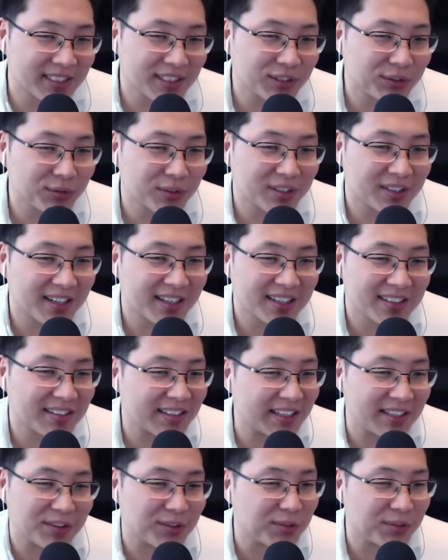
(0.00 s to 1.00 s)
a client,
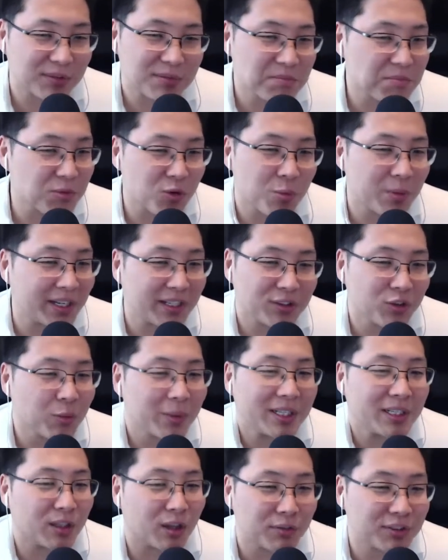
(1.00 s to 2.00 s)

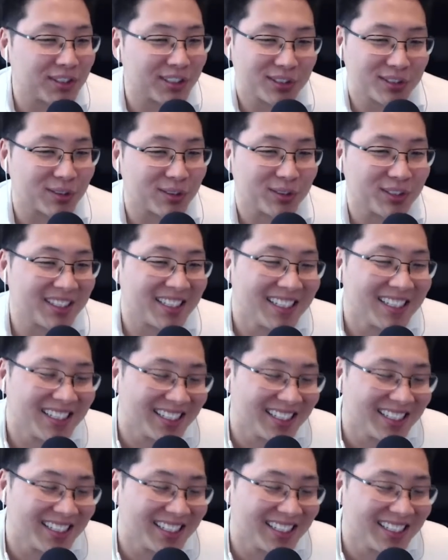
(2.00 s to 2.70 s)
nobody loves this solution.